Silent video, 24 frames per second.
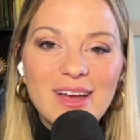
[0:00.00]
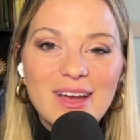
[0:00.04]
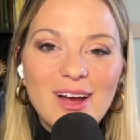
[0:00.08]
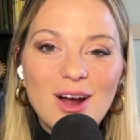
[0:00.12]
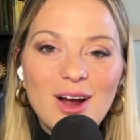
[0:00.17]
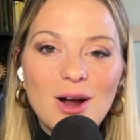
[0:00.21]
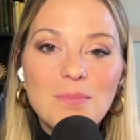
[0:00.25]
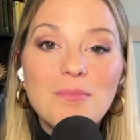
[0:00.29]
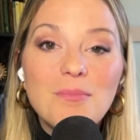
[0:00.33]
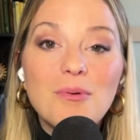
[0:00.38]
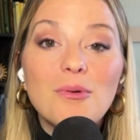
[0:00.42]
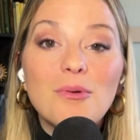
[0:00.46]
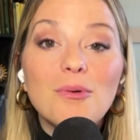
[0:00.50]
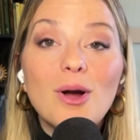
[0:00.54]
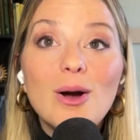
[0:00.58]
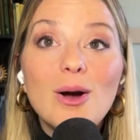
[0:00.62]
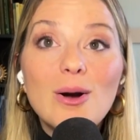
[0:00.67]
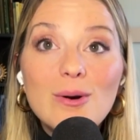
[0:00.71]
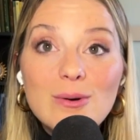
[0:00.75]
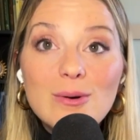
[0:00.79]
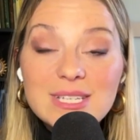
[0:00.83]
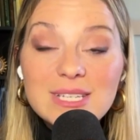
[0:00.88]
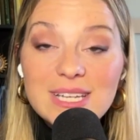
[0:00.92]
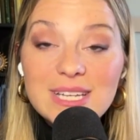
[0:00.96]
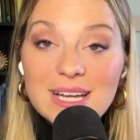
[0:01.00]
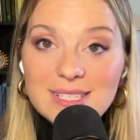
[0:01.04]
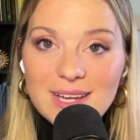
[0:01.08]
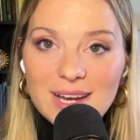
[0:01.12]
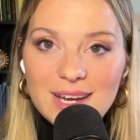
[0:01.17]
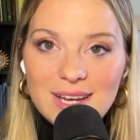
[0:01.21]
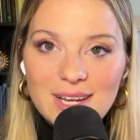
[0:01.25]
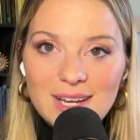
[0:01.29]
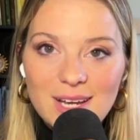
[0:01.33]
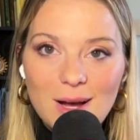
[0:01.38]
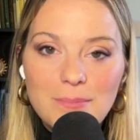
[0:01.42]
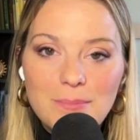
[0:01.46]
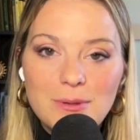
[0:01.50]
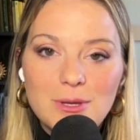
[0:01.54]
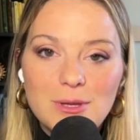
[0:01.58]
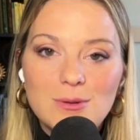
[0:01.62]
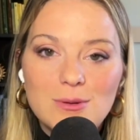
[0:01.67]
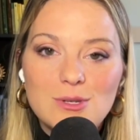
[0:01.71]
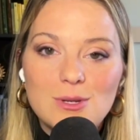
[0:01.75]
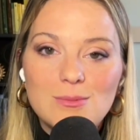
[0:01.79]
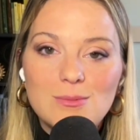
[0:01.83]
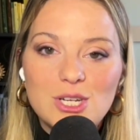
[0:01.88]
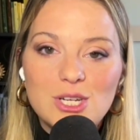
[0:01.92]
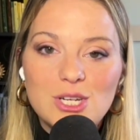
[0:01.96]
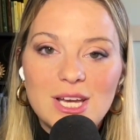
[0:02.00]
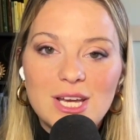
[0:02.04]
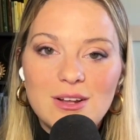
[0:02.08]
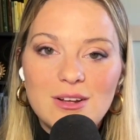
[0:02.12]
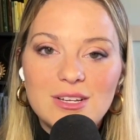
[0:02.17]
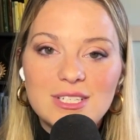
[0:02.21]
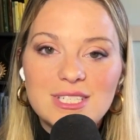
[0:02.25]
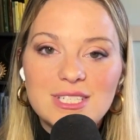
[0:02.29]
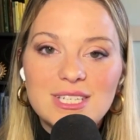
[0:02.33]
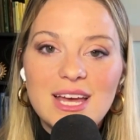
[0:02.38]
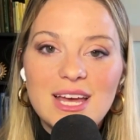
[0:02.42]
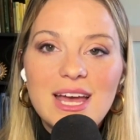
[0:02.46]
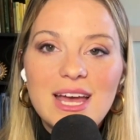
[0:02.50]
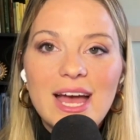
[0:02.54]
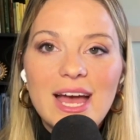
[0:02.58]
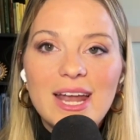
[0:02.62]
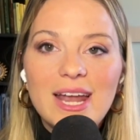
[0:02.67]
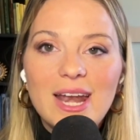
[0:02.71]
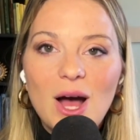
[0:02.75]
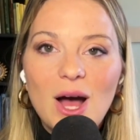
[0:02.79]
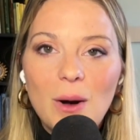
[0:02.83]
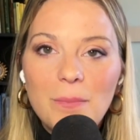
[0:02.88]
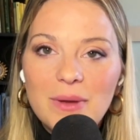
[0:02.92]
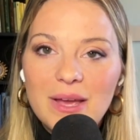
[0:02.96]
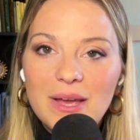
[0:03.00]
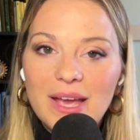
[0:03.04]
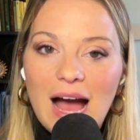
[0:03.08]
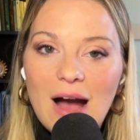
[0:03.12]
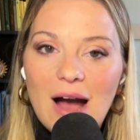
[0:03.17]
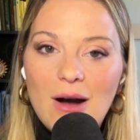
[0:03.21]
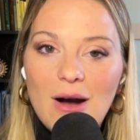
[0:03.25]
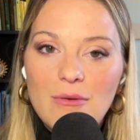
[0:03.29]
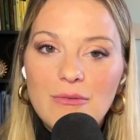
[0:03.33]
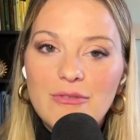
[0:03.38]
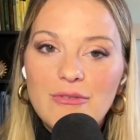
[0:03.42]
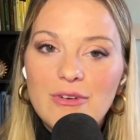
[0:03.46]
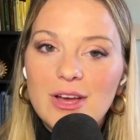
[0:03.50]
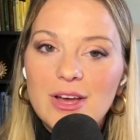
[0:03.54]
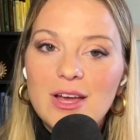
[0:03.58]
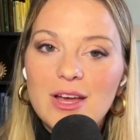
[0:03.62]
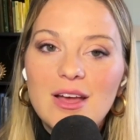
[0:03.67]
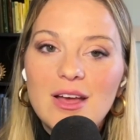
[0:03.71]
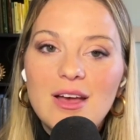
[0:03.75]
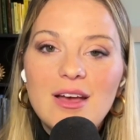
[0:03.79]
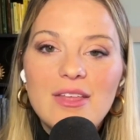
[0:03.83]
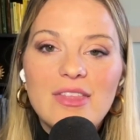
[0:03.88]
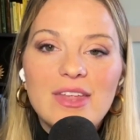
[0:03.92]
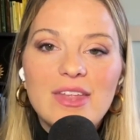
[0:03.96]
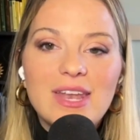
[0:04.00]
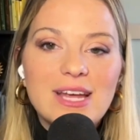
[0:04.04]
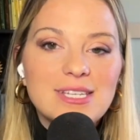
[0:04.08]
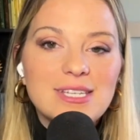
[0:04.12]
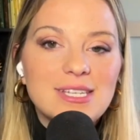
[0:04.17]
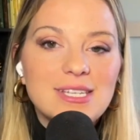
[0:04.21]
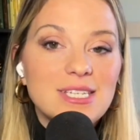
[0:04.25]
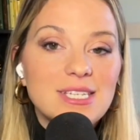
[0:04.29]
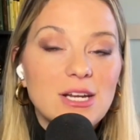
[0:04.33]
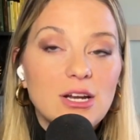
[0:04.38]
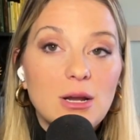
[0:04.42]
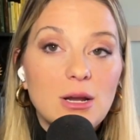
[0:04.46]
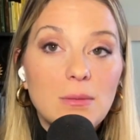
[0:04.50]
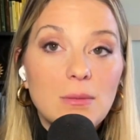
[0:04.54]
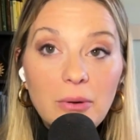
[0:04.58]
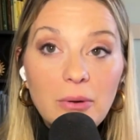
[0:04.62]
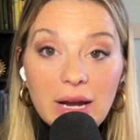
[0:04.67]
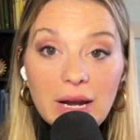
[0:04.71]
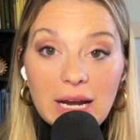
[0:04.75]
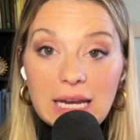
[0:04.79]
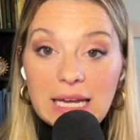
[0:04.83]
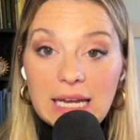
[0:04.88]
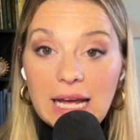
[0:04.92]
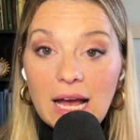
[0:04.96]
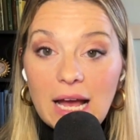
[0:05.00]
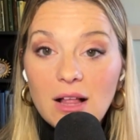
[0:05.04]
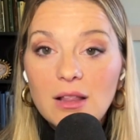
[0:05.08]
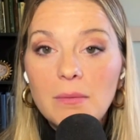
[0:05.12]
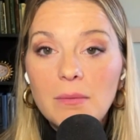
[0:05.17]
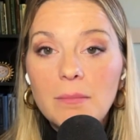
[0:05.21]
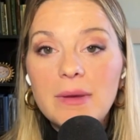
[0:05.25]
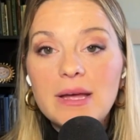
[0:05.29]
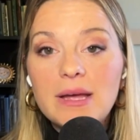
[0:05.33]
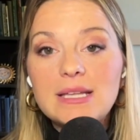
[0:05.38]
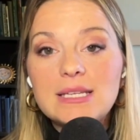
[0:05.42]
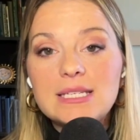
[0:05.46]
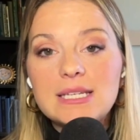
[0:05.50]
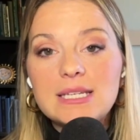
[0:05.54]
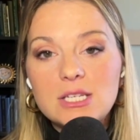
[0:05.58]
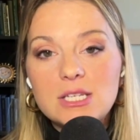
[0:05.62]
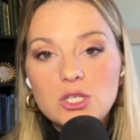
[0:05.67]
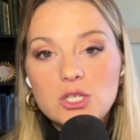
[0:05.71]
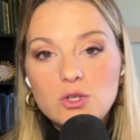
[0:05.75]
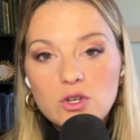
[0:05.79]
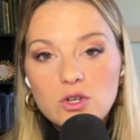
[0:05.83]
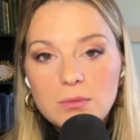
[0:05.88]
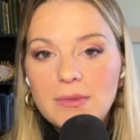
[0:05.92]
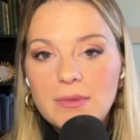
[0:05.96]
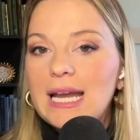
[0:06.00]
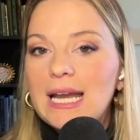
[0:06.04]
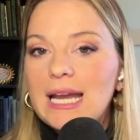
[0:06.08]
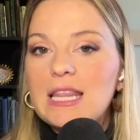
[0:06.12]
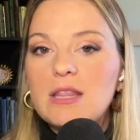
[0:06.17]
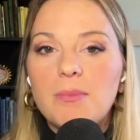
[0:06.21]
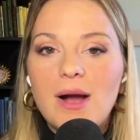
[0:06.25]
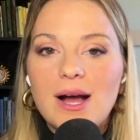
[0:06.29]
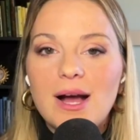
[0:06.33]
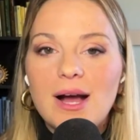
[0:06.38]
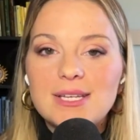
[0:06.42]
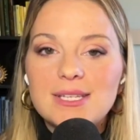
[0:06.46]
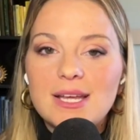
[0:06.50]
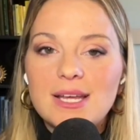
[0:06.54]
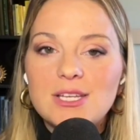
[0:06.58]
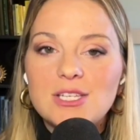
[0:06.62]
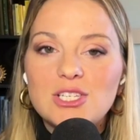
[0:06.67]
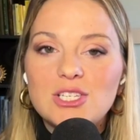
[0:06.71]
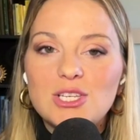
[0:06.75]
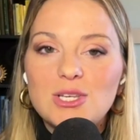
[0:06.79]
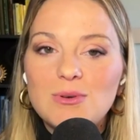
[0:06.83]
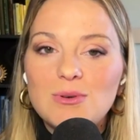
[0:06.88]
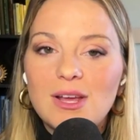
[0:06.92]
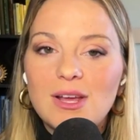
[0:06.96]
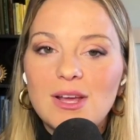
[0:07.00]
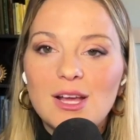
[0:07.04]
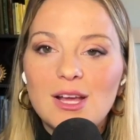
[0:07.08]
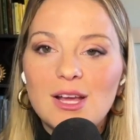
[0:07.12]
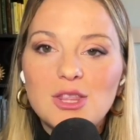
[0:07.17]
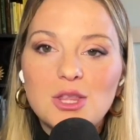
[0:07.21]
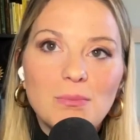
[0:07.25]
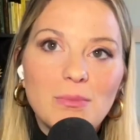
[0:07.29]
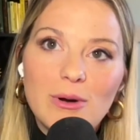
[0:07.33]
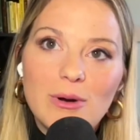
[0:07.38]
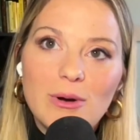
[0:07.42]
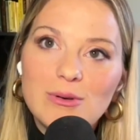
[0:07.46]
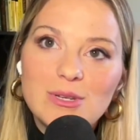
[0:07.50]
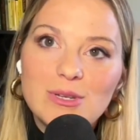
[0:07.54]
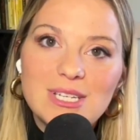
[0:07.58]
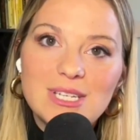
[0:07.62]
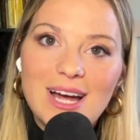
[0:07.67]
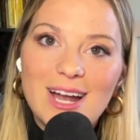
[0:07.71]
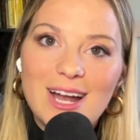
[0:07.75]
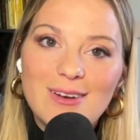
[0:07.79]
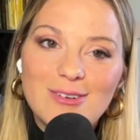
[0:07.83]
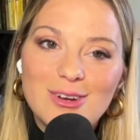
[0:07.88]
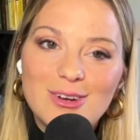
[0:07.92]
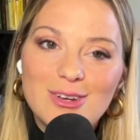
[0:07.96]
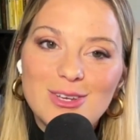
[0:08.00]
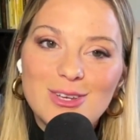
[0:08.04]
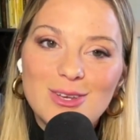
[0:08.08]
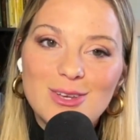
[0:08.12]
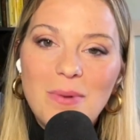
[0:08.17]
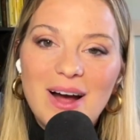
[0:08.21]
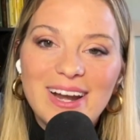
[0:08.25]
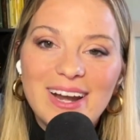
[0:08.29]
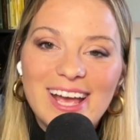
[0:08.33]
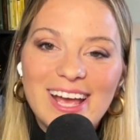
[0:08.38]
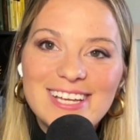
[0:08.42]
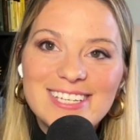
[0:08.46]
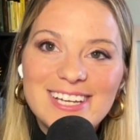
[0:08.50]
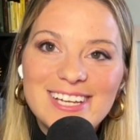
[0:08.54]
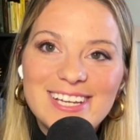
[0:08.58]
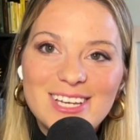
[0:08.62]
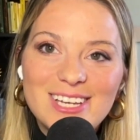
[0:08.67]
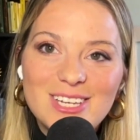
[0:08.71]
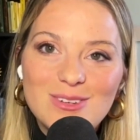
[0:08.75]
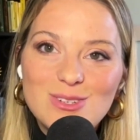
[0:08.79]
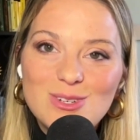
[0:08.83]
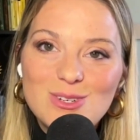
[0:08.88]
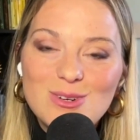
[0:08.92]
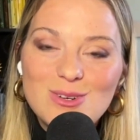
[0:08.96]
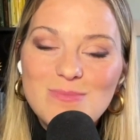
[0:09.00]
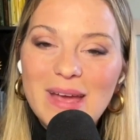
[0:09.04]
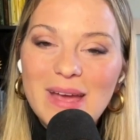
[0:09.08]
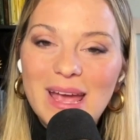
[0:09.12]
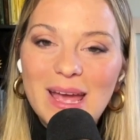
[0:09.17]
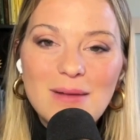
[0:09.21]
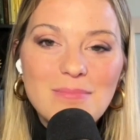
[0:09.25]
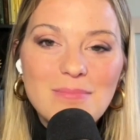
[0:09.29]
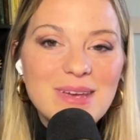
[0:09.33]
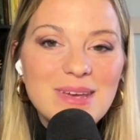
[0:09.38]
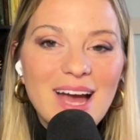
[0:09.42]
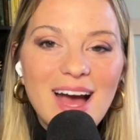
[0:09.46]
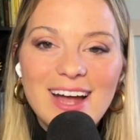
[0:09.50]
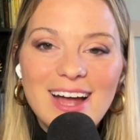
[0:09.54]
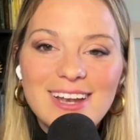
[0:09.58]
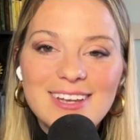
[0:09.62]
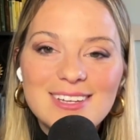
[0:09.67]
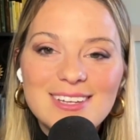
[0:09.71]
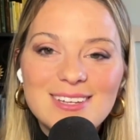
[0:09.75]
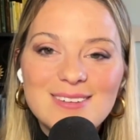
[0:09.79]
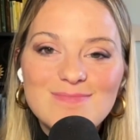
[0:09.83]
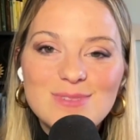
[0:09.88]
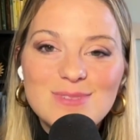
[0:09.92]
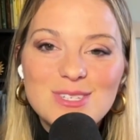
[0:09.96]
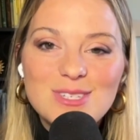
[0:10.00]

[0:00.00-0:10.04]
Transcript: They are pros at setting up YouTube channels and helping outfit the necessary branding elements and streamlining the process so you can get the most out of your podcast on YouTube and beyond.